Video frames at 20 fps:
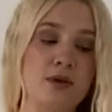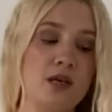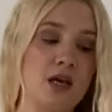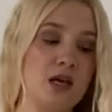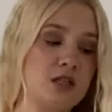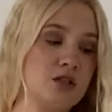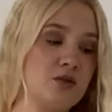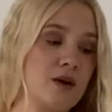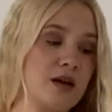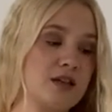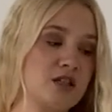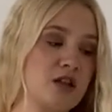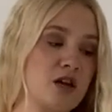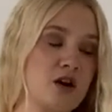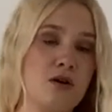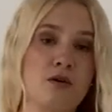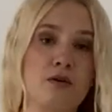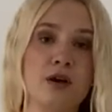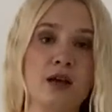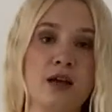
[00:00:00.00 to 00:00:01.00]
because you guys
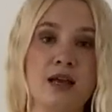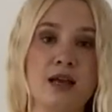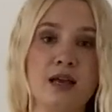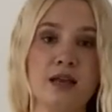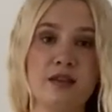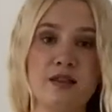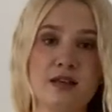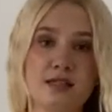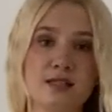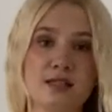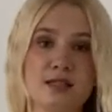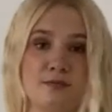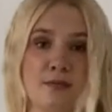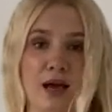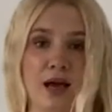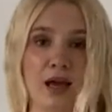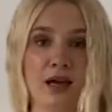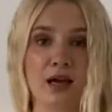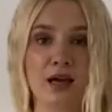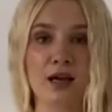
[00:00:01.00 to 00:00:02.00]
know this is
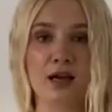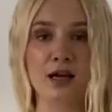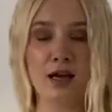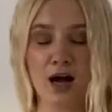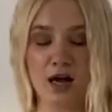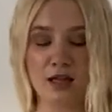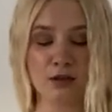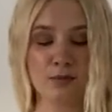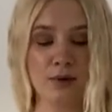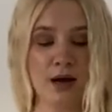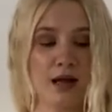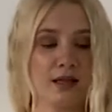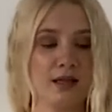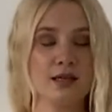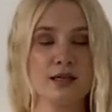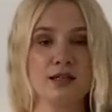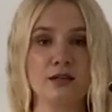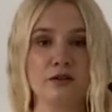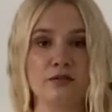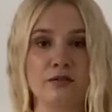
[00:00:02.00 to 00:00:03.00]
my color
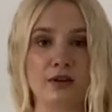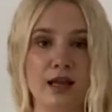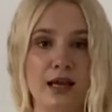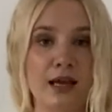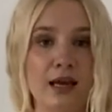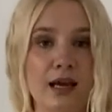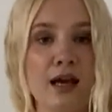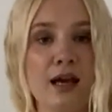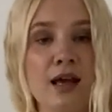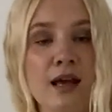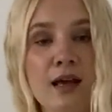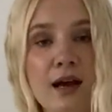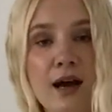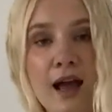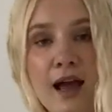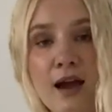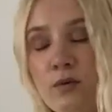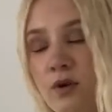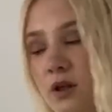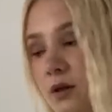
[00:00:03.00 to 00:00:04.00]
palette where like
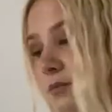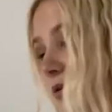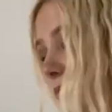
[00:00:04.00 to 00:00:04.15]
I will be